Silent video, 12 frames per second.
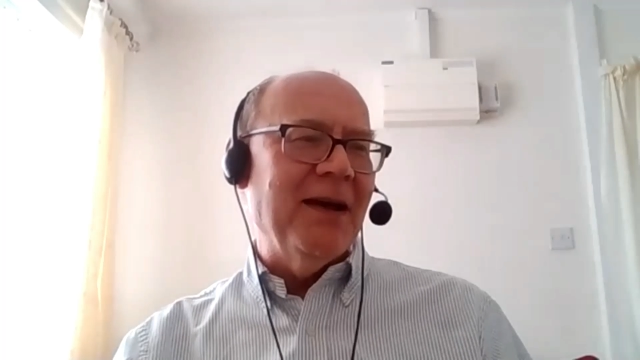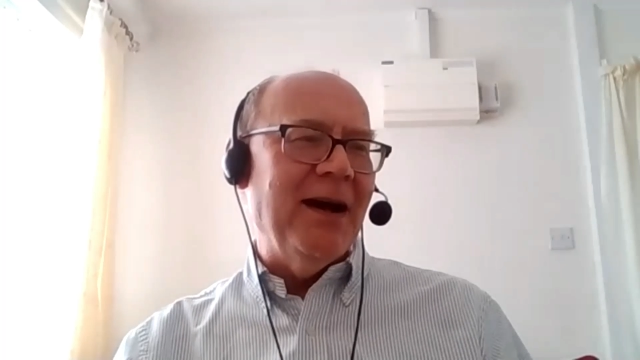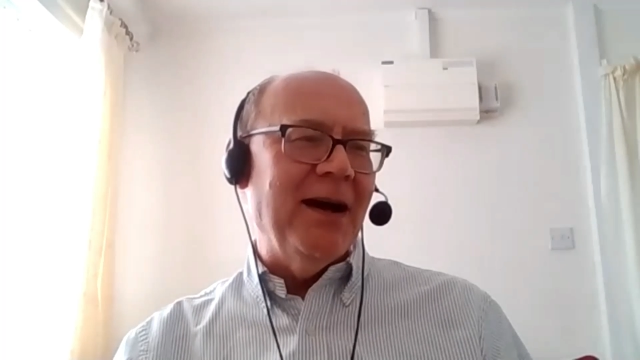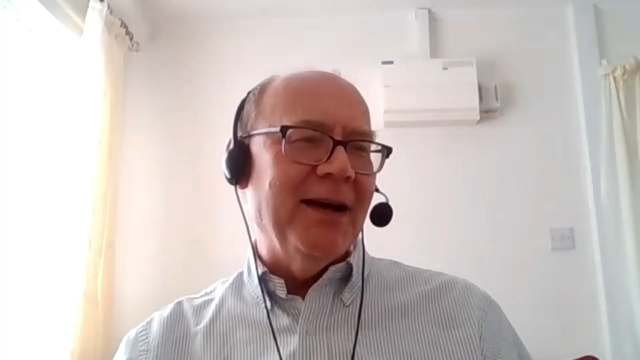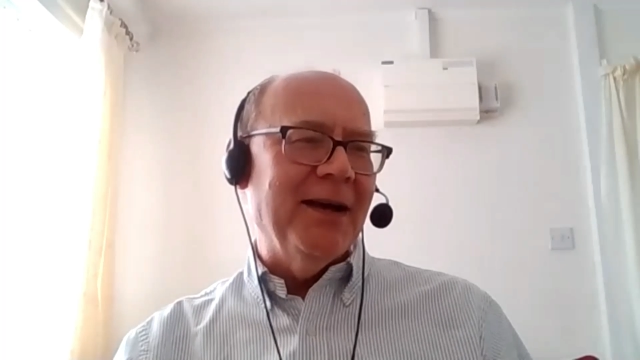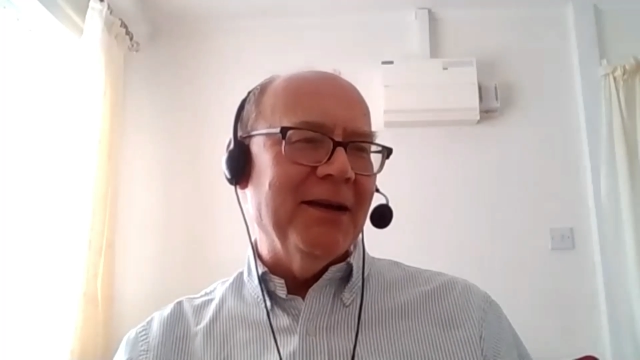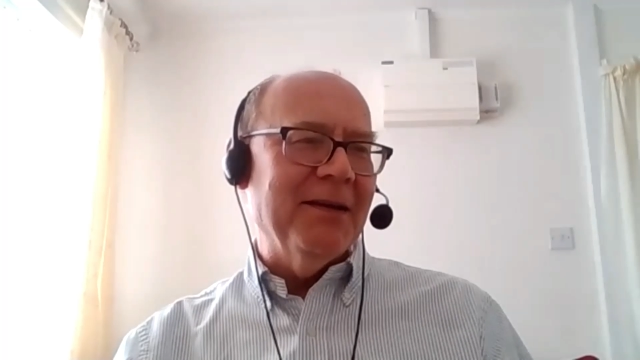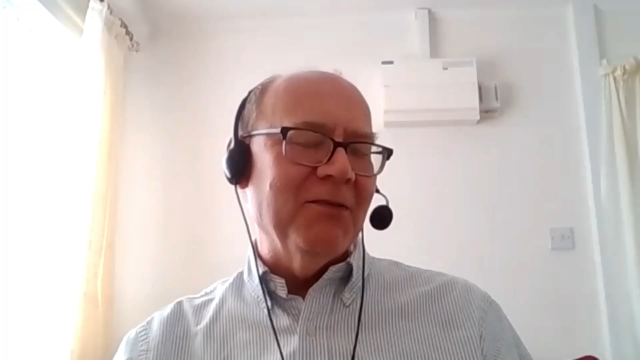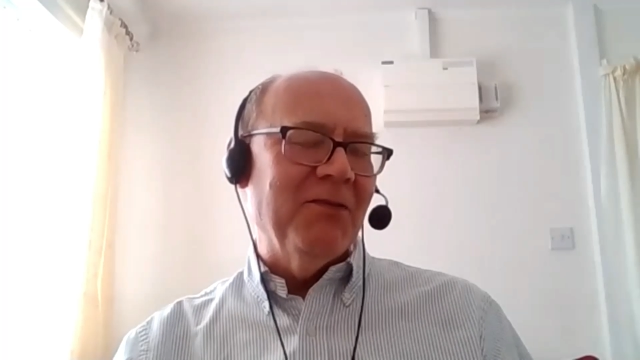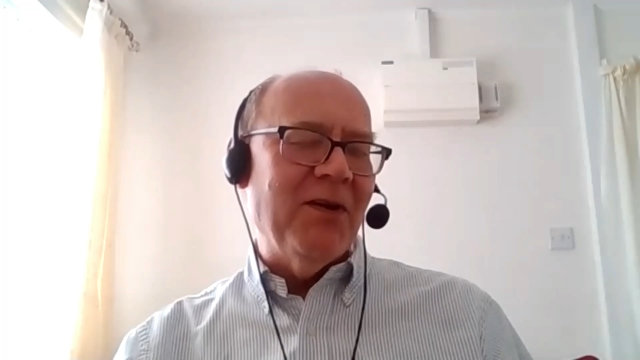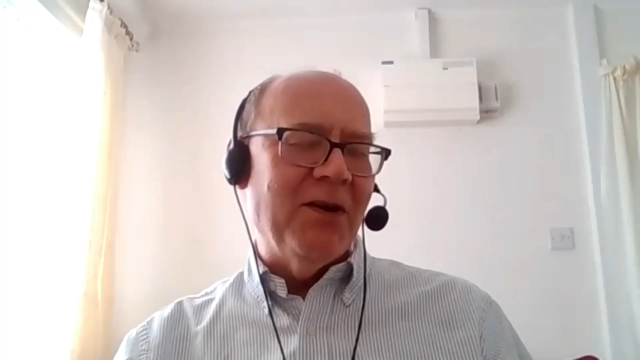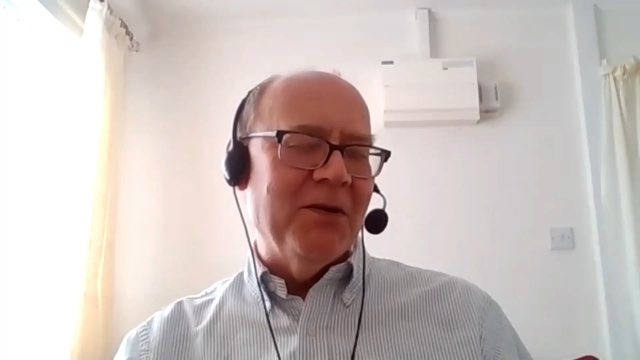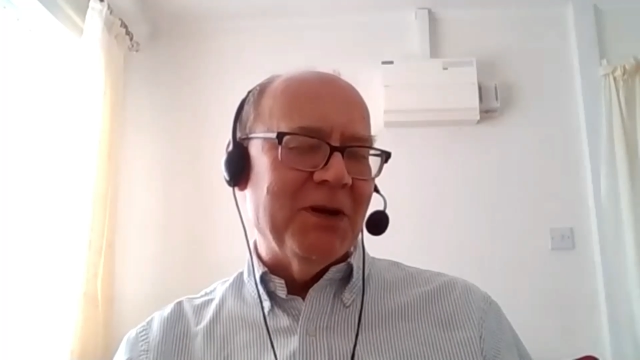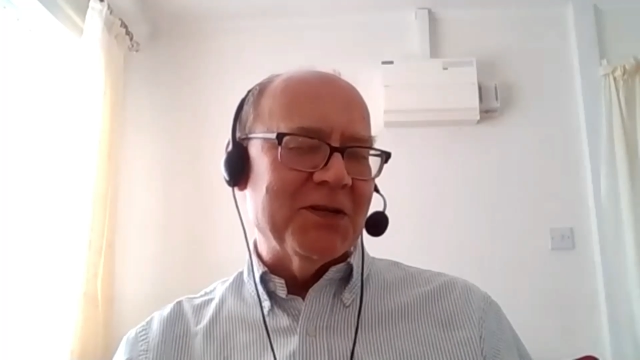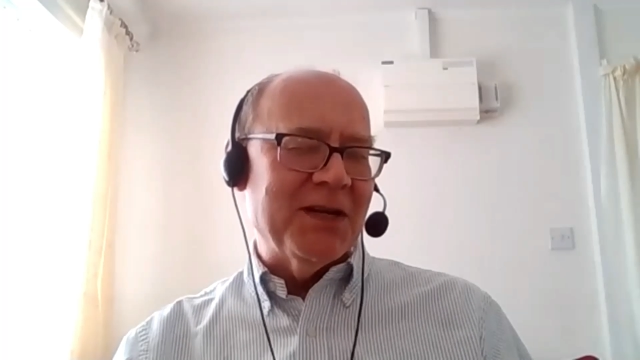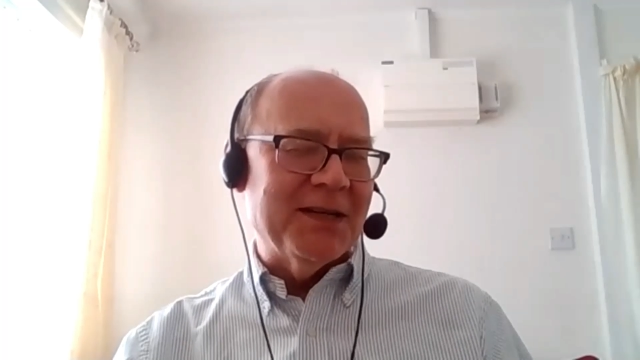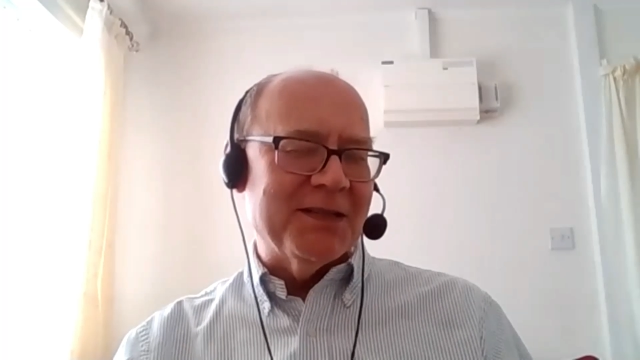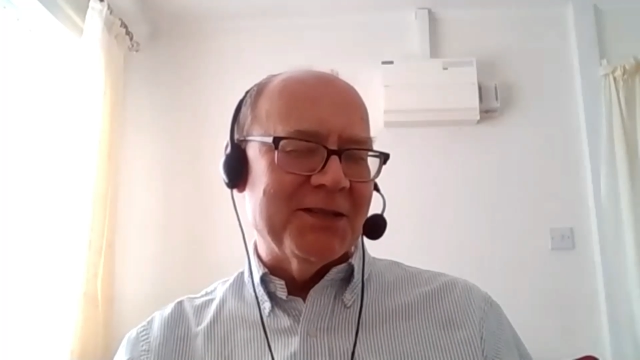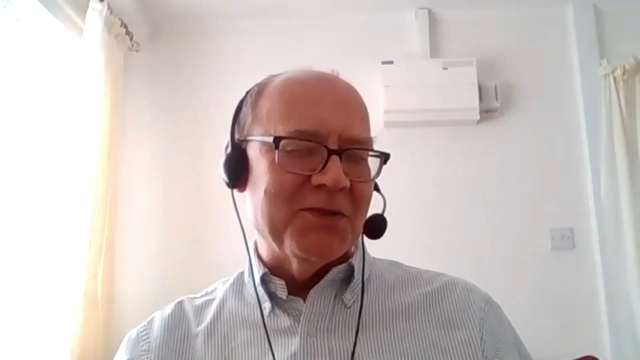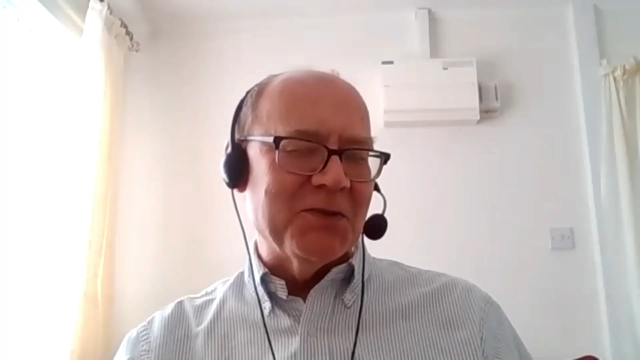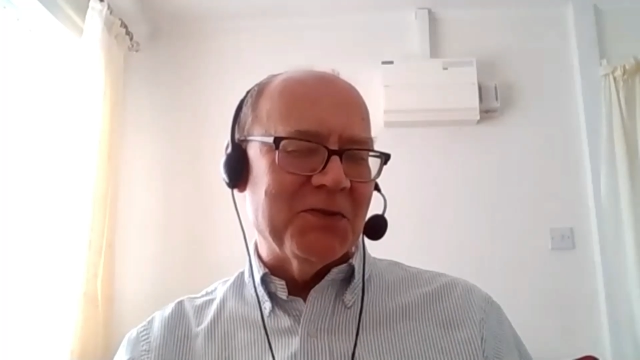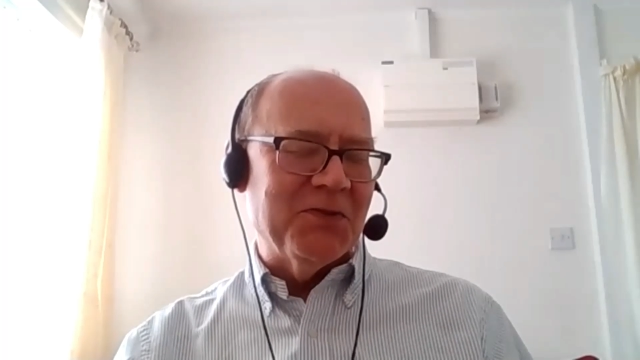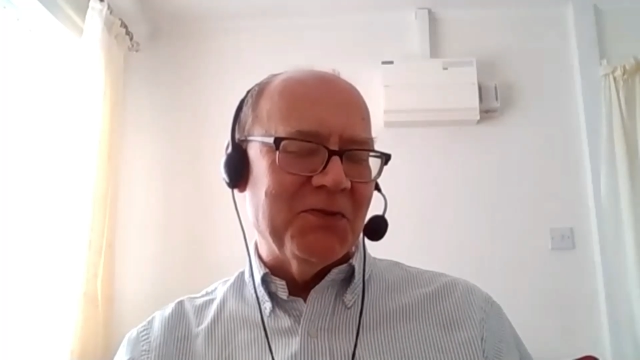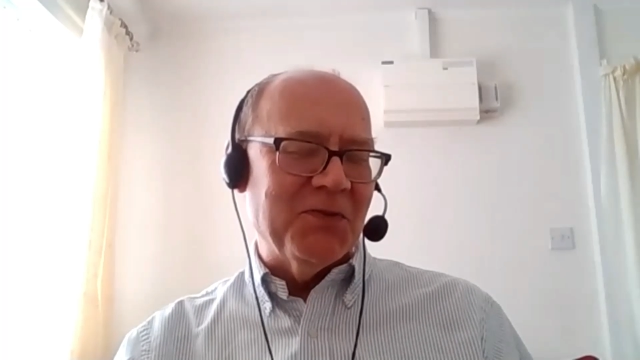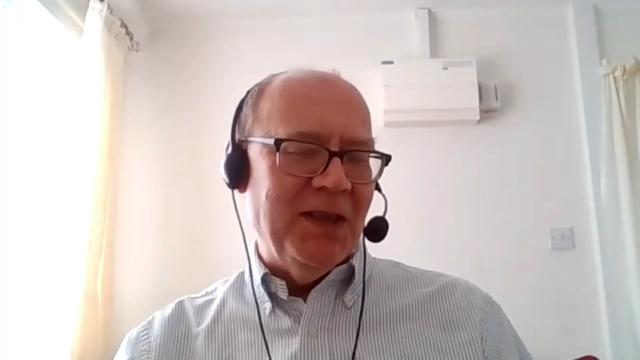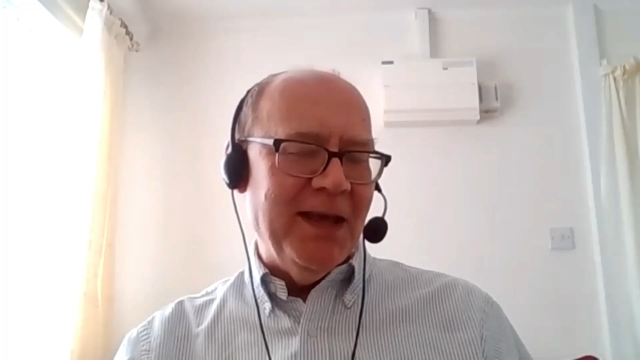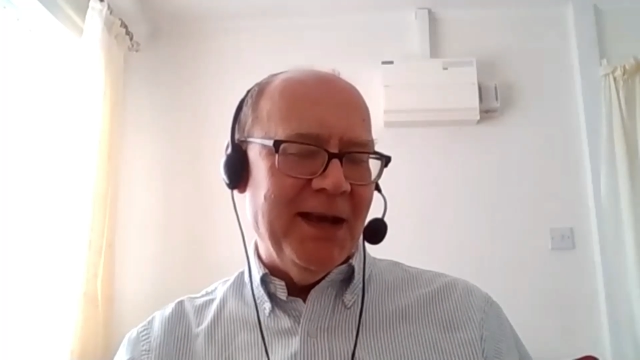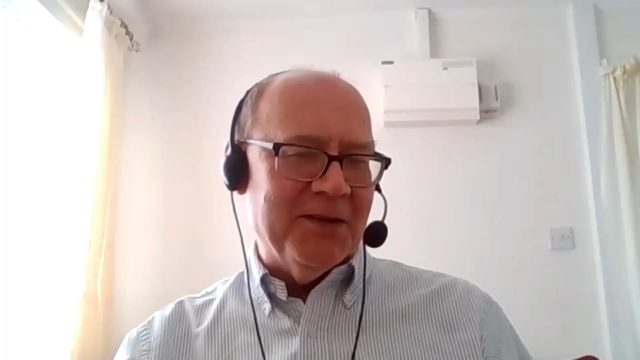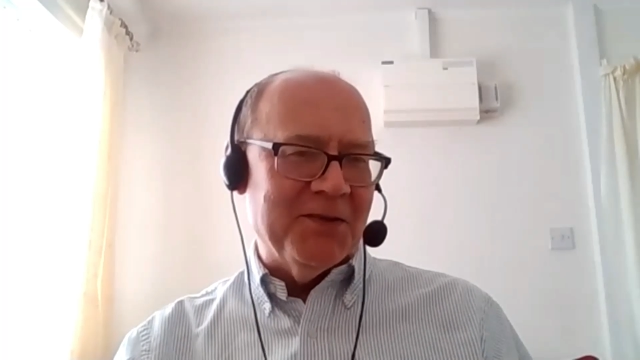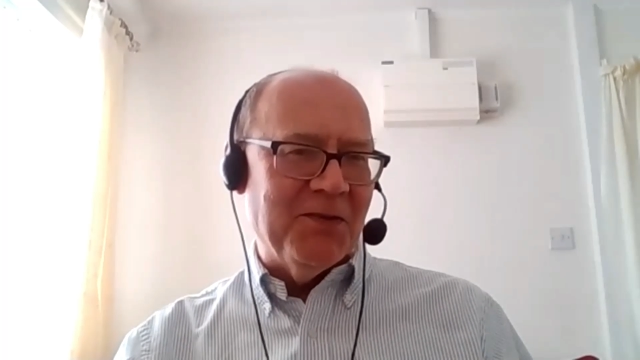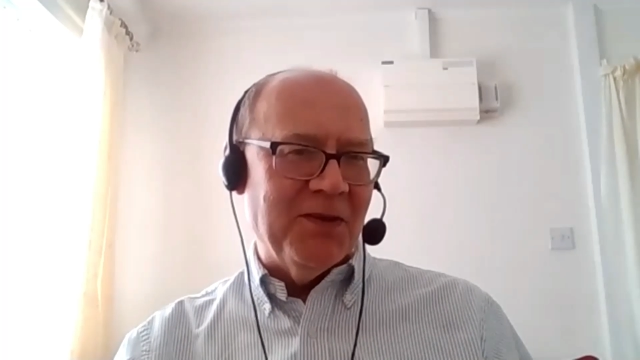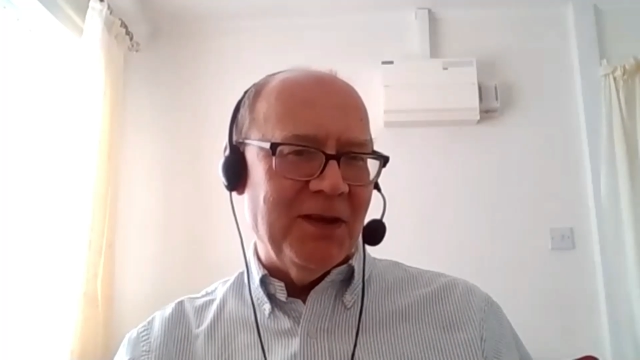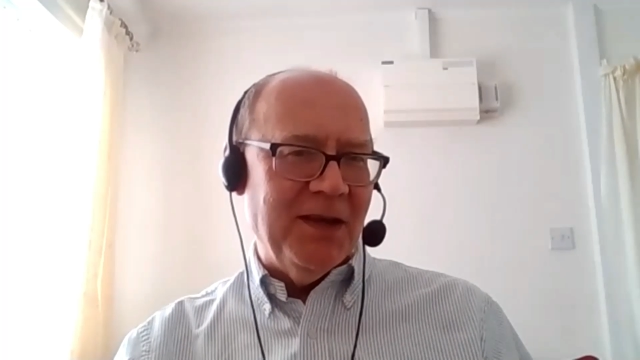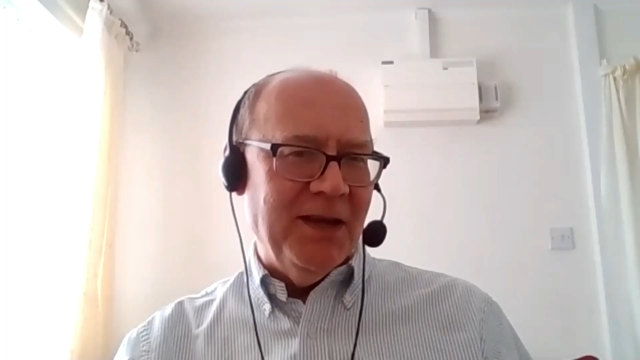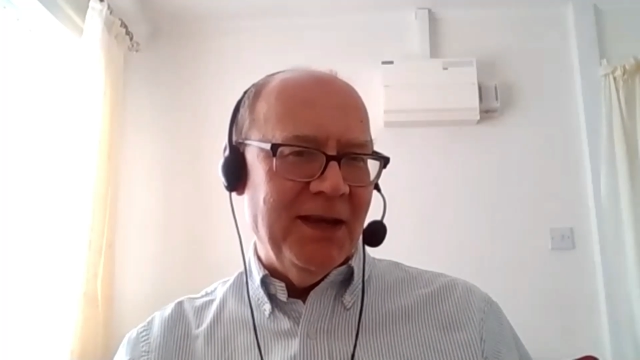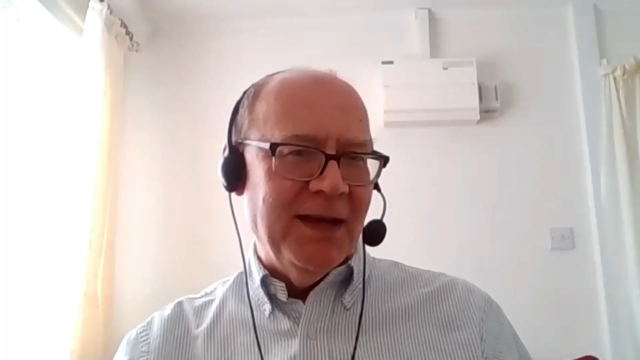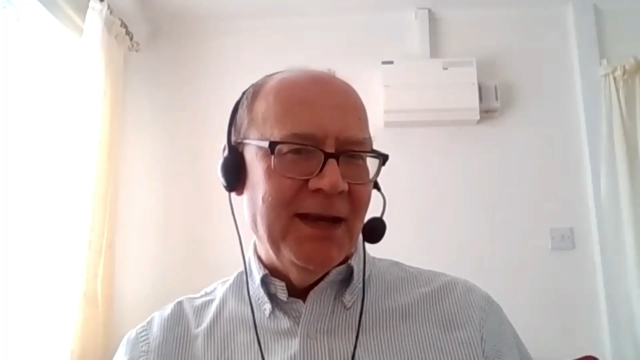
I very much had to sort of let the